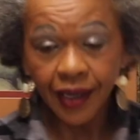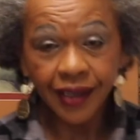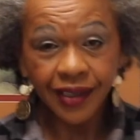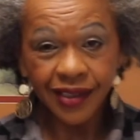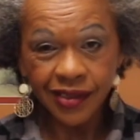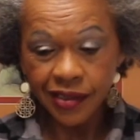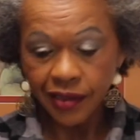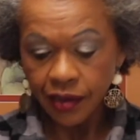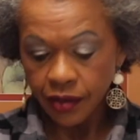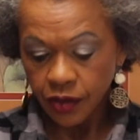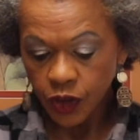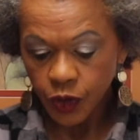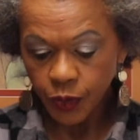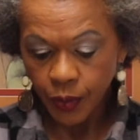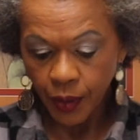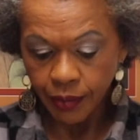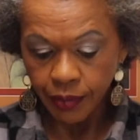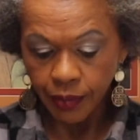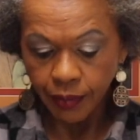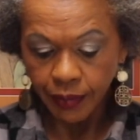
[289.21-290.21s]
And I can tell you it's
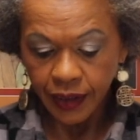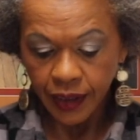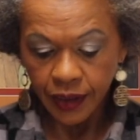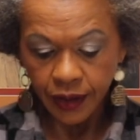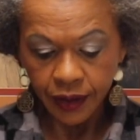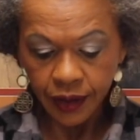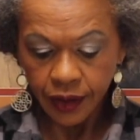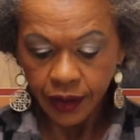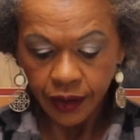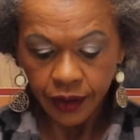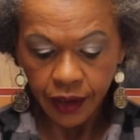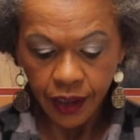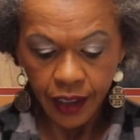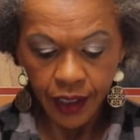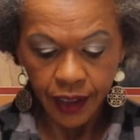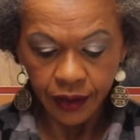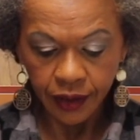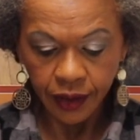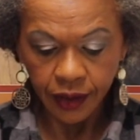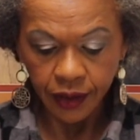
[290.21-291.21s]
probably uncut. I
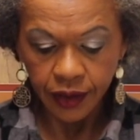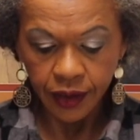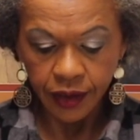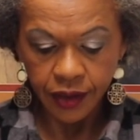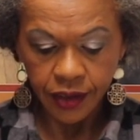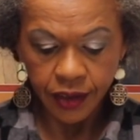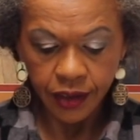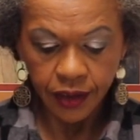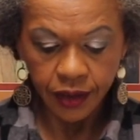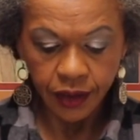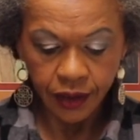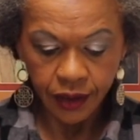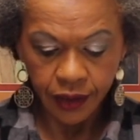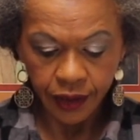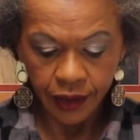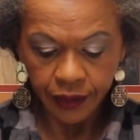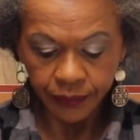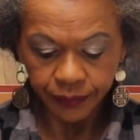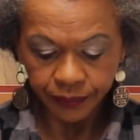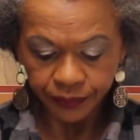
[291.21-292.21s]
hadn't cut into any of
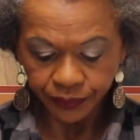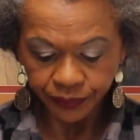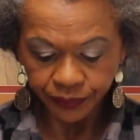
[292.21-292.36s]
that.